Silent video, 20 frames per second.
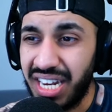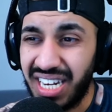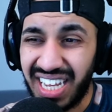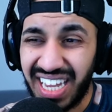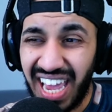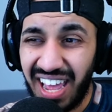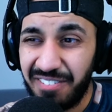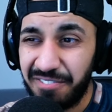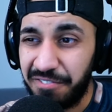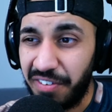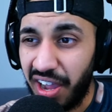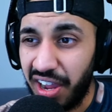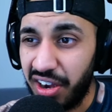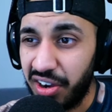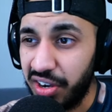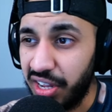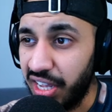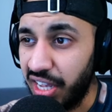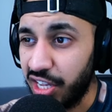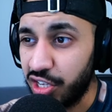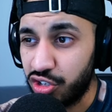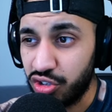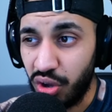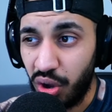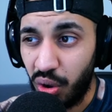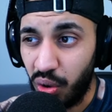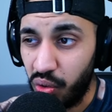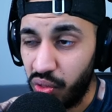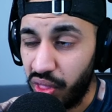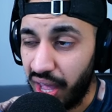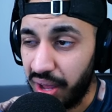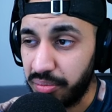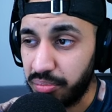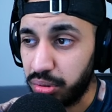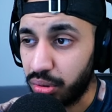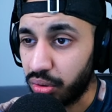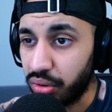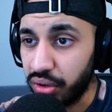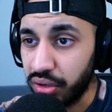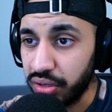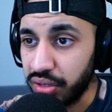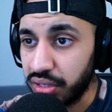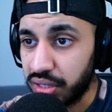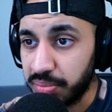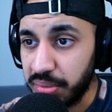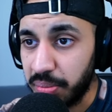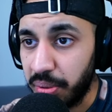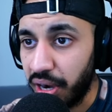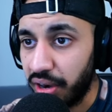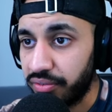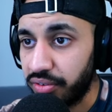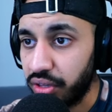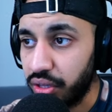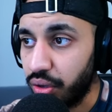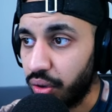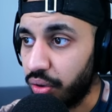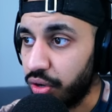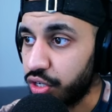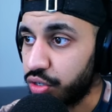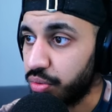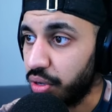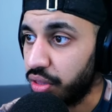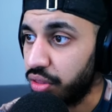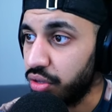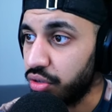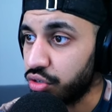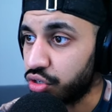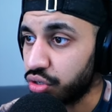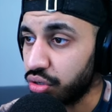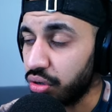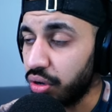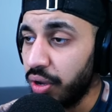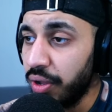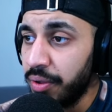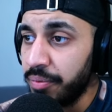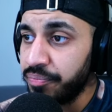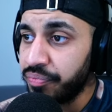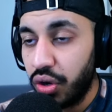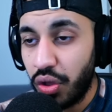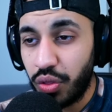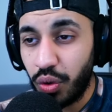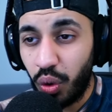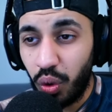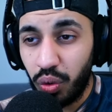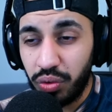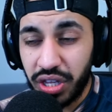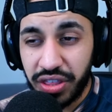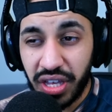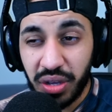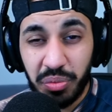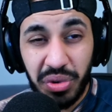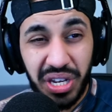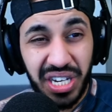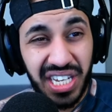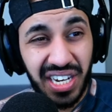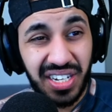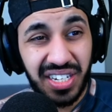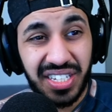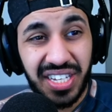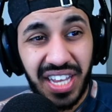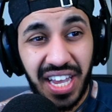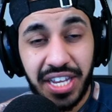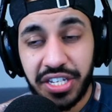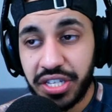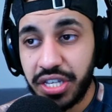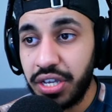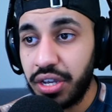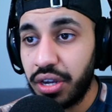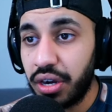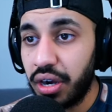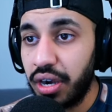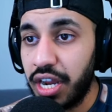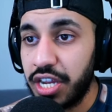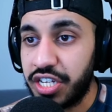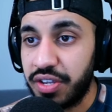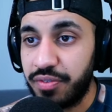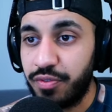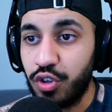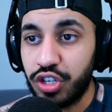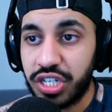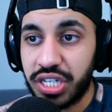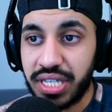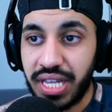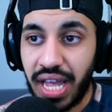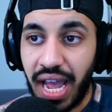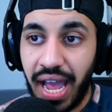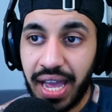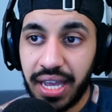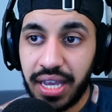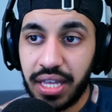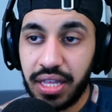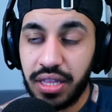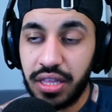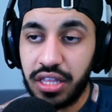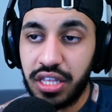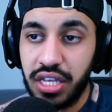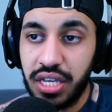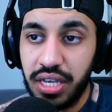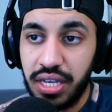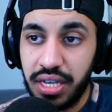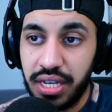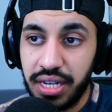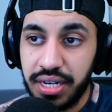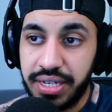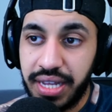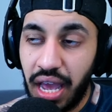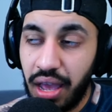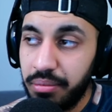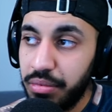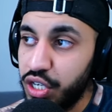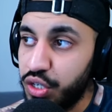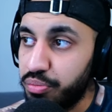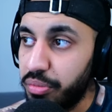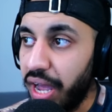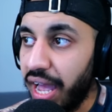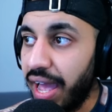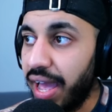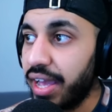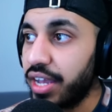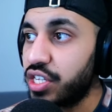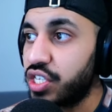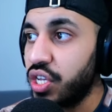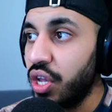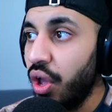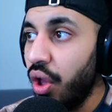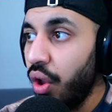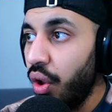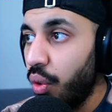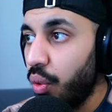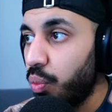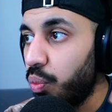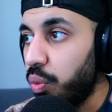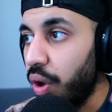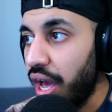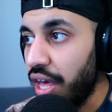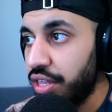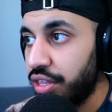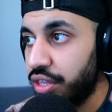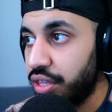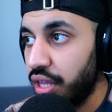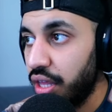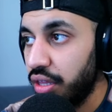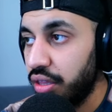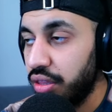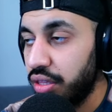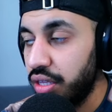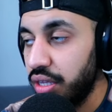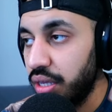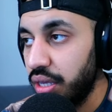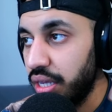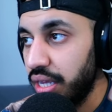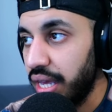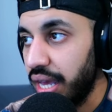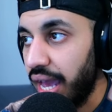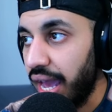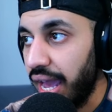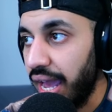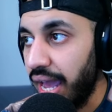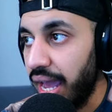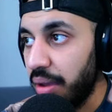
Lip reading: mind. Again, fire rate is not all that important, to be perfectly honest with you. So now the only thing we didn't test here is if you stack the damage mags with the